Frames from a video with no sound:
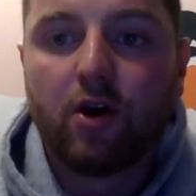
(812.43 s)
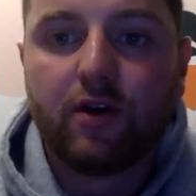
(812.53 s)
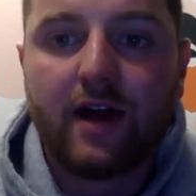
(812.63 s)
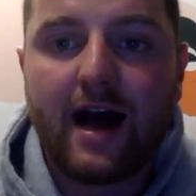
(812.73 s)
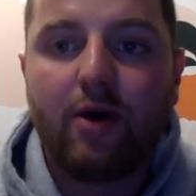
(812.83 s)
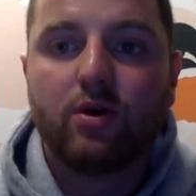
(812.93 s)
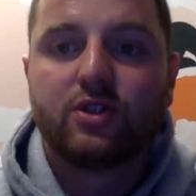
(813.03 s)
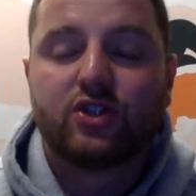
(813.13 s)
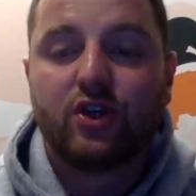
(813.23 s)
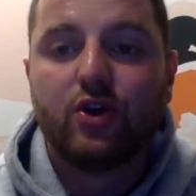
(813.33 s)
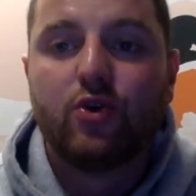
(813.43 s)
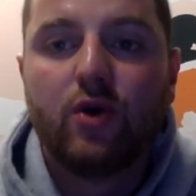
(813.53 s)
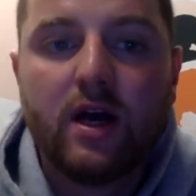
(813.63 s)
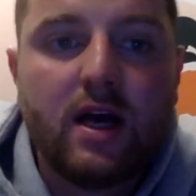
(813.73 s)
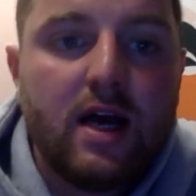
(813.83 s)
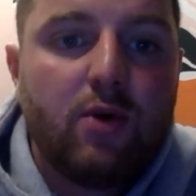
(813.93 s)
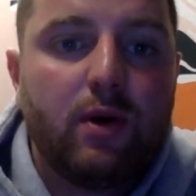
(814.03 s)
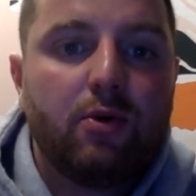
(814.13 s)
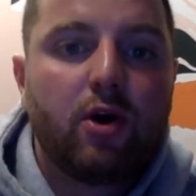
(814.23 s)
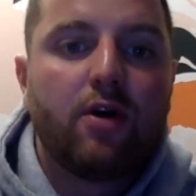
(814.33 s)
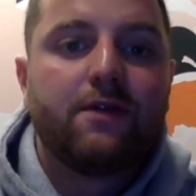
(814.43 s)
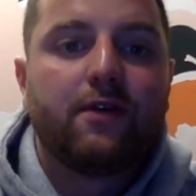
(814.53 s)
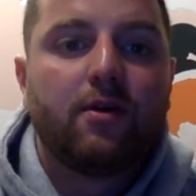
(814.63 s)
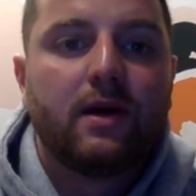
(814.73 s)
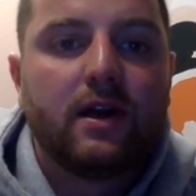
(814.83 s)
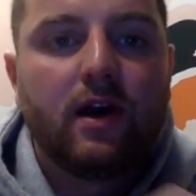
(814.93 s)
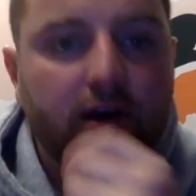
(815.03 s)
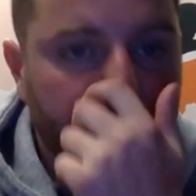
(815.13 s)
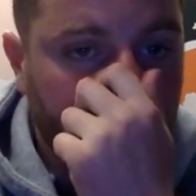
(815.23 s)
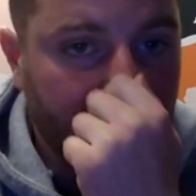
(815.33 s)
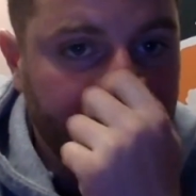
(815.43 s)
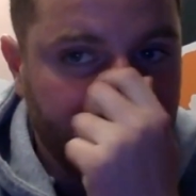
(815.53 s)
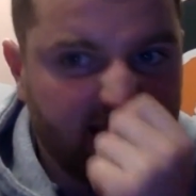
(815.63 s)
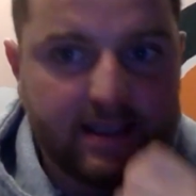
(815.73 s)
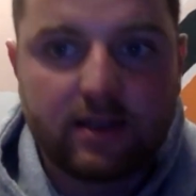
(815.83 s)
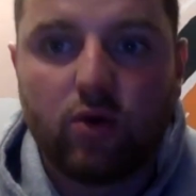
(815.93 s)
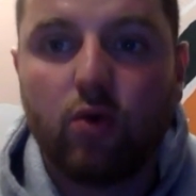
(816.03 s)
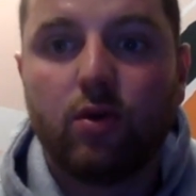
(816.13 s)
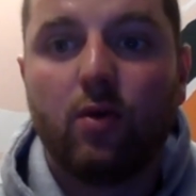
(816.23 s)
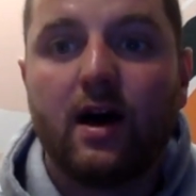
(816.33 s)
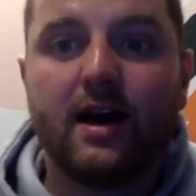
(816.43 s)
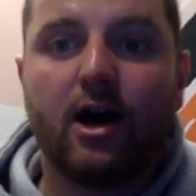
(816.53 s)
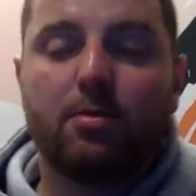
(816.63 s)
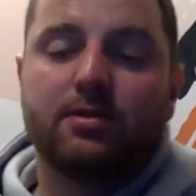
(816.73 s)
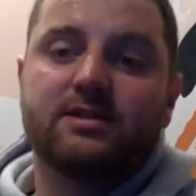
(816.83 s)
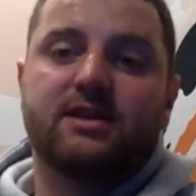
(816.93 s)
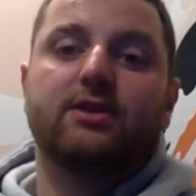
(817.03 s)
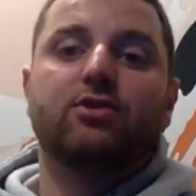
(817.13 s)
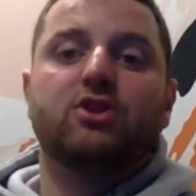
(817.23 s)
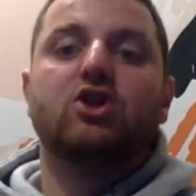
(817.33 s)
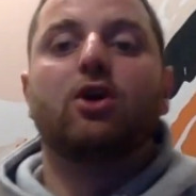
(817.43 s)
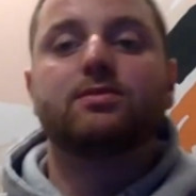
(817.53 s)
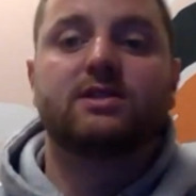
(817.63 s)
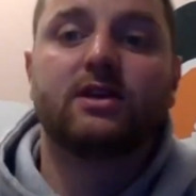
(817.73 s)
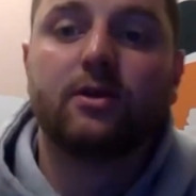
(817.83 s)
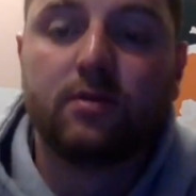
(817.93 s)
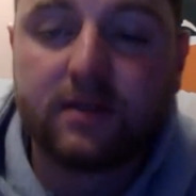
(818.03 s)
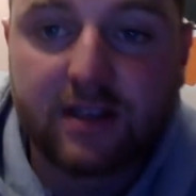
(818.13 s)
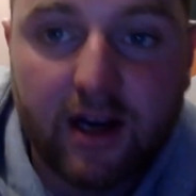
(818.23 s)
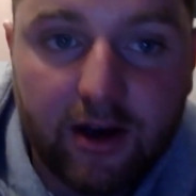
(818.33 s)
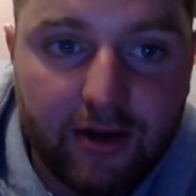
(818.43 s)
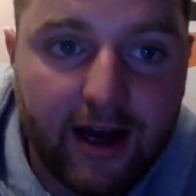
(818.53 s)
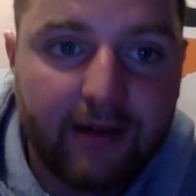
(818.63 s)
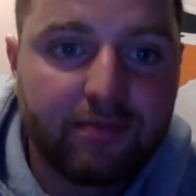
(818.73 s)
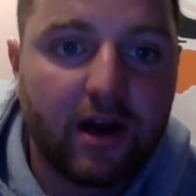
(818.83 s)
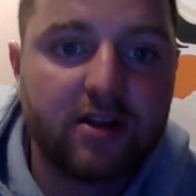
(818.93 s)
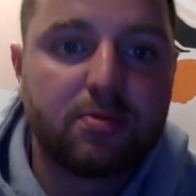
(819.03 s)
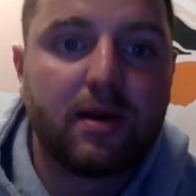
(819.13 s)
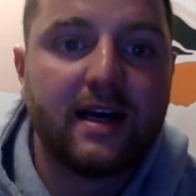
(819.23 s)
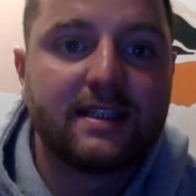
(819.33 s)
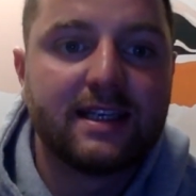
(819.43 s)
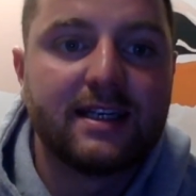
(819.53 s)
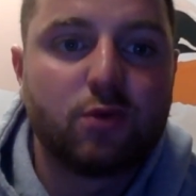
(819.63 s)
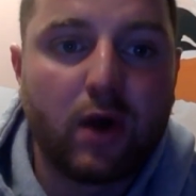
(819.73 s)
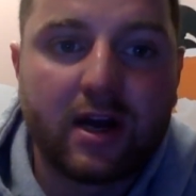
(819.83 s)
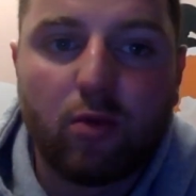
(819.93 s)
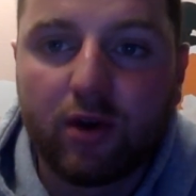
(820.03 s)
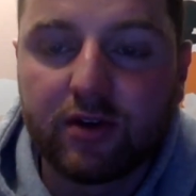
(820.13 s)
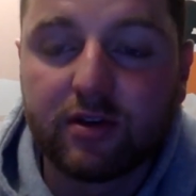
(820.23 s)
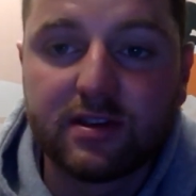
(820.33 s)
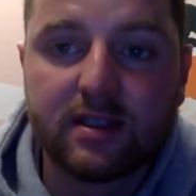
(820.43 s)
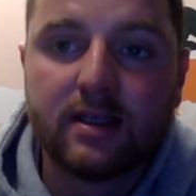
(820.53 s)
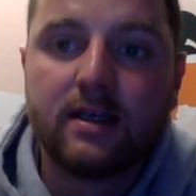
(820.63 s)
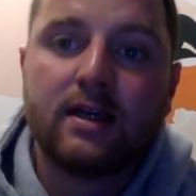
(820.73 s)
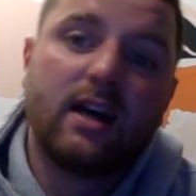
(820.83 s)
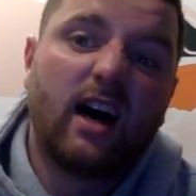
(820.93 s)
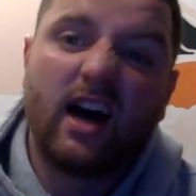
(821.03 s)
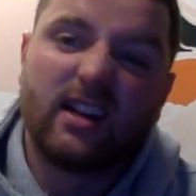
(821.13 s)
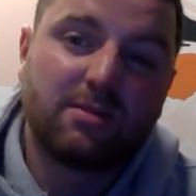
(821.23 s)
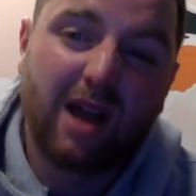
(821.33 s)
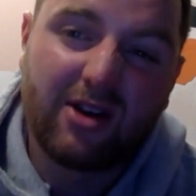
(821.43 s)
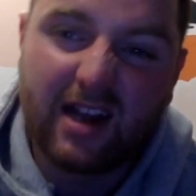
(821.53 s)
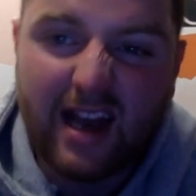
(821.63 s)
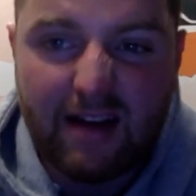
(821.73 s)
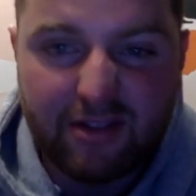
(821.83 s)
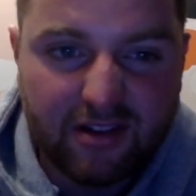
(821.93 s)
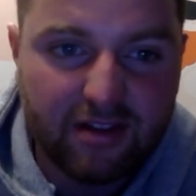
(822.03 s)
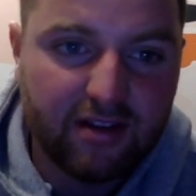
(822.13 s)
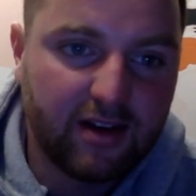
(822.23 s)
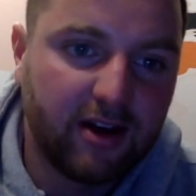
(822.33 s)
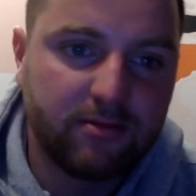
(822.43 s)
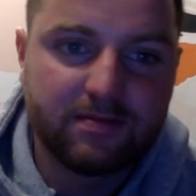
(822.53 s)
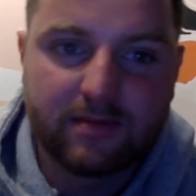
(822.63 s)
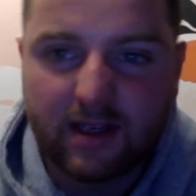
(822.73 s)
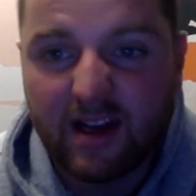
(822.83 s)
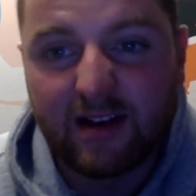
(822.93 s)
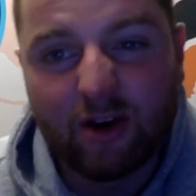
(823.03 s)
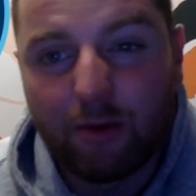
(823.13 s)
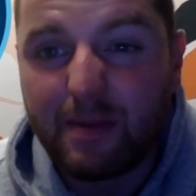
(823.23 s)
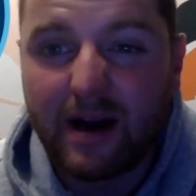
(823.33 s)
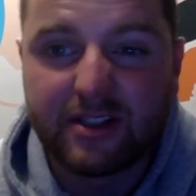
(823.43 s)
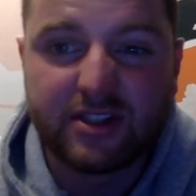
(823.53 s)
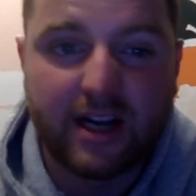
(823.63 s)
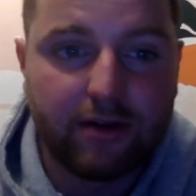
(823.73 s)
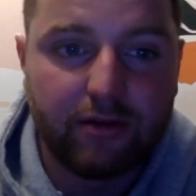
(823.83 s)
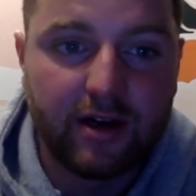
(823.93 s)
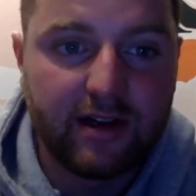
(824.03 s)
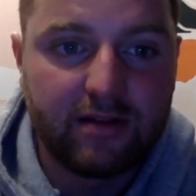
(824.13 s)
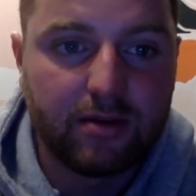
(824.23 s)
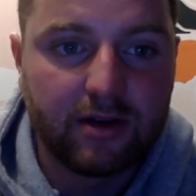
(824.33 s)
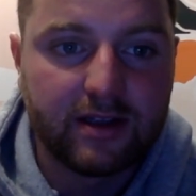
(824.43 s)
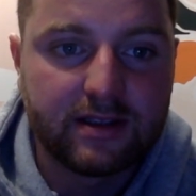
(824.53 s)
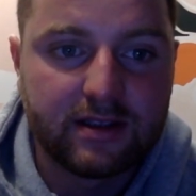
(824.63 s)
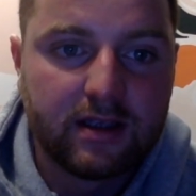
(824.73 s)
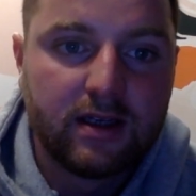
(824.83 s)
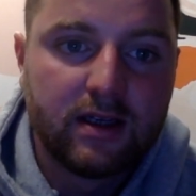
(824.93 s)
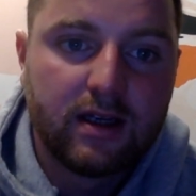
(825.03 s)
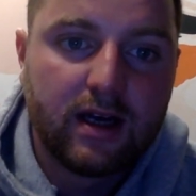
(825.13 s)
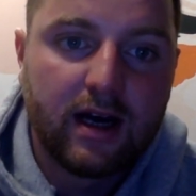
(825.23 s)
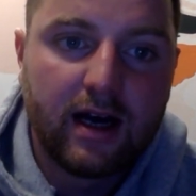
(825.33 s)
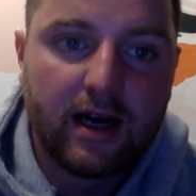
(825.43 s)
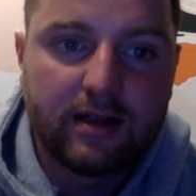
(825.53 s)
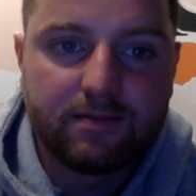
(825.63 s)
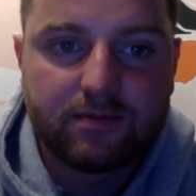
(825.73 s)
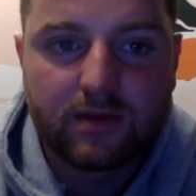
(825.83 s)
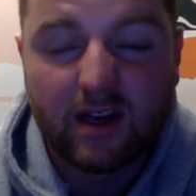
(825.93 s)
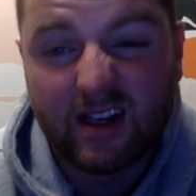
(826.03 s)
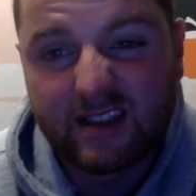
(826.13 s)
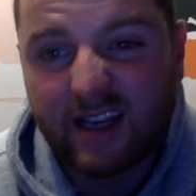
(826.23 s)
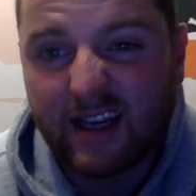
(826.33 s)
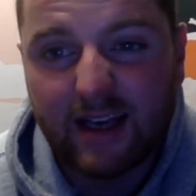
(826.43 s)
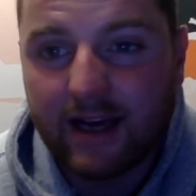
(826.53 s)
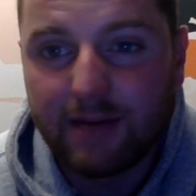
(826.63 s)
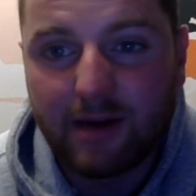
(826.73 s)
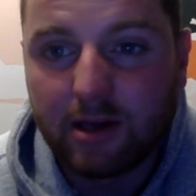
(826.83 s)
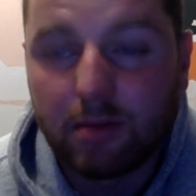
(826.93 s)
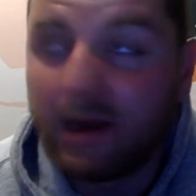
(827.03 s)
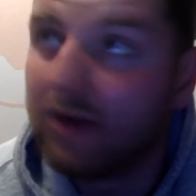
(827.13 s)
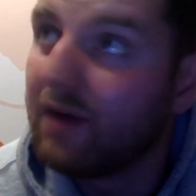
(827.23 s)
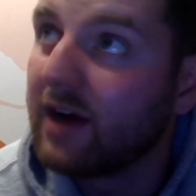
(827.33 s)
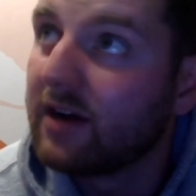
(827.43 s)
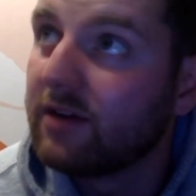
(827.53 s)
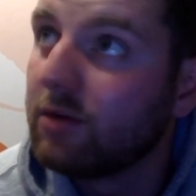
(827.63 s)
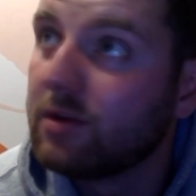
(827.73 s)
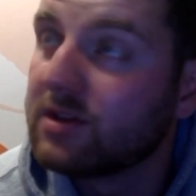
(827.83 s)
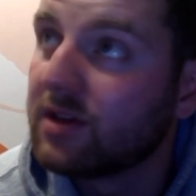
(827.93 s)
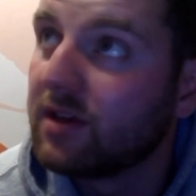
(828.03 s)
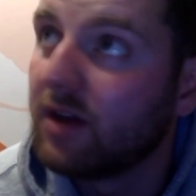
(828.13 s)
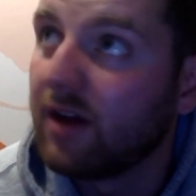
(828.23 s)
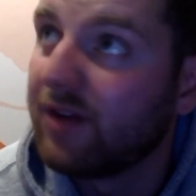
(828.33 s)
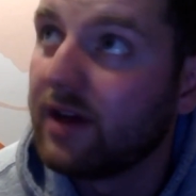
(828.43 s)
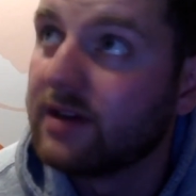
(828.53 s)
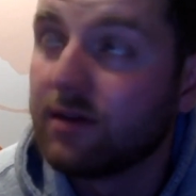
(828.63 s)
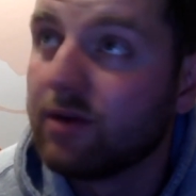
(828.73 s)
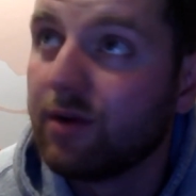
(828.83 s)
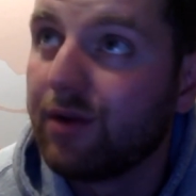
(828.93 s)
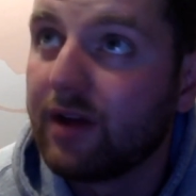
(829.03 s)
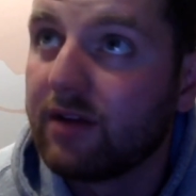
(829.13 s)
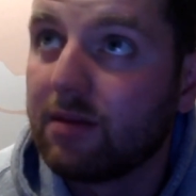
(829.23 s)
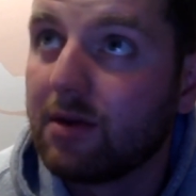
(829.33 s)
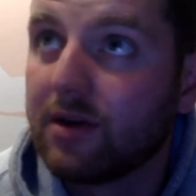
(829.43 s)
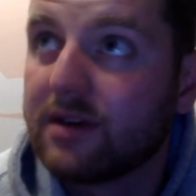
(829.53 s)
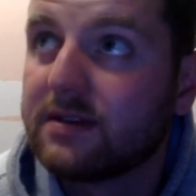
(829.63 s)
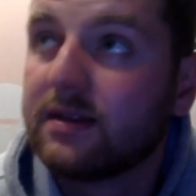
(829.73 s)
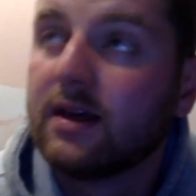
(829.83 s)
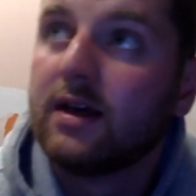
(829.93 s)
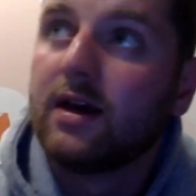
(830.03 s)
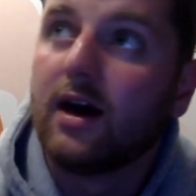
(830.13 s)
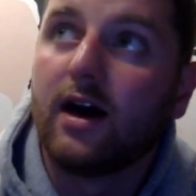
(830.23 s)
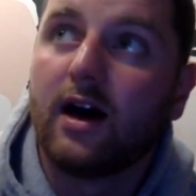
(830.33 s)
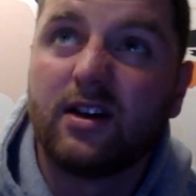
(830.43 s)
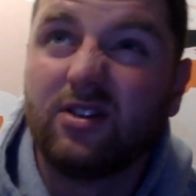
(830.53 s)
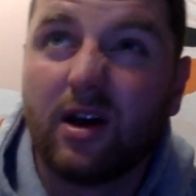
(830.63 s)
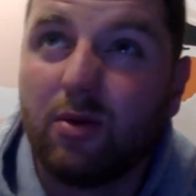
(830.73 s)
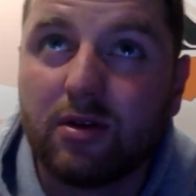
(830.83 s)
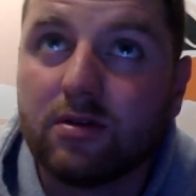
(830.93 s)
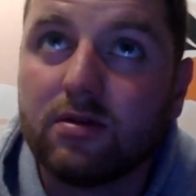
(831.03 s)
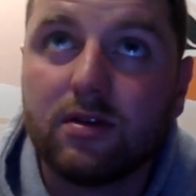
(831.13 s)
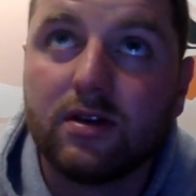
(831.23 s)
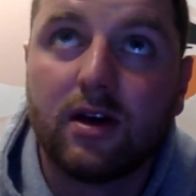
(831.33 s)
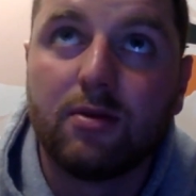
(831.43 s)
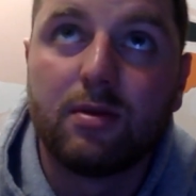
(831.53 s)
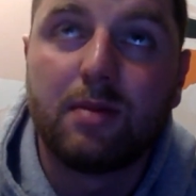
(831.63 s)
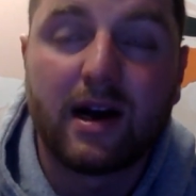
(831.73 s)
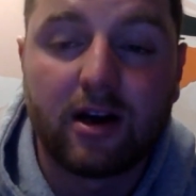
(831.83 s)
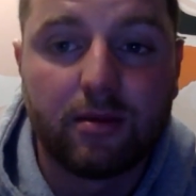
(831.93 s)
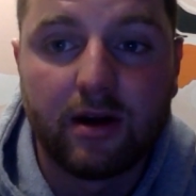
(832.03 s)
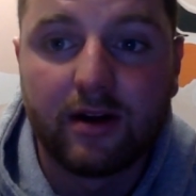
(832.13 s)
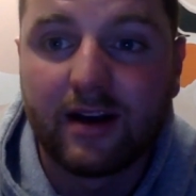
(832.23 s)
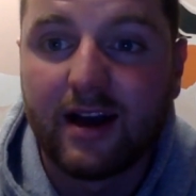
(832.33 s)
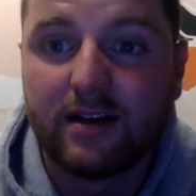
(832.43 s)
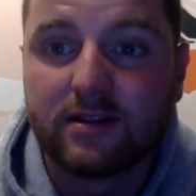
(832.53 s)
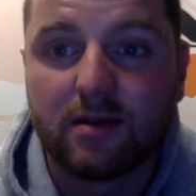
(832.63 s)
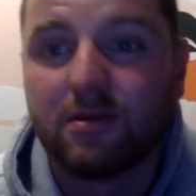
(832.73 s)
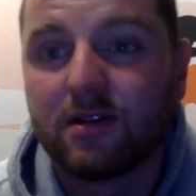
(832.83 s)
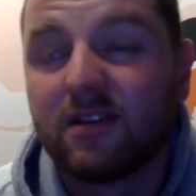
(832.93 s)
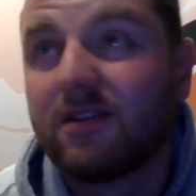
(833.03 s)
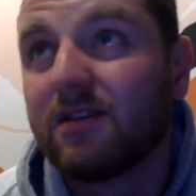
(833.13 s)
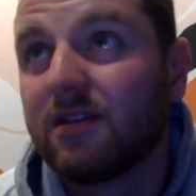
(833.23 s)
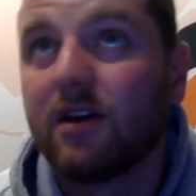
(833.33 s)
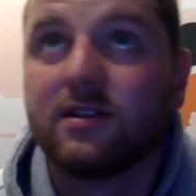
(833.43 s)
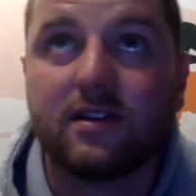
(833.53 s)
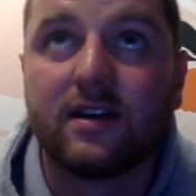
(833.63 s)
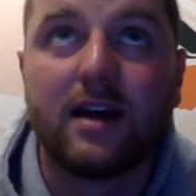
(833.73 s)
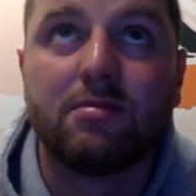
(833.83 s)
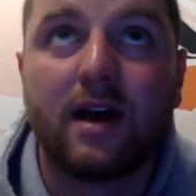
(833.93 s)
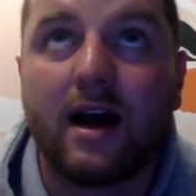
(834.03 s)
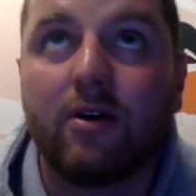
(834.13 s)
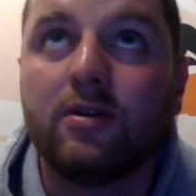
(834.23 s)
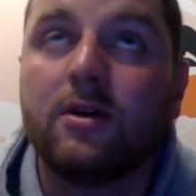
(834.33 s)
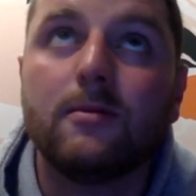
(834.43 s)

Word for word: on now to, we will go from ninth place all the way up until the top two. So yeah, ninth place is Wycombe Wanderers. I had them down at 11th, you know, again, not a bad shout really, to be honest. Uh, I said again about the playoff hangover, which I, think is a real thing, to be honest. Uh, I knew they wouldn't, you know, be back up there again. Some of the sides that came down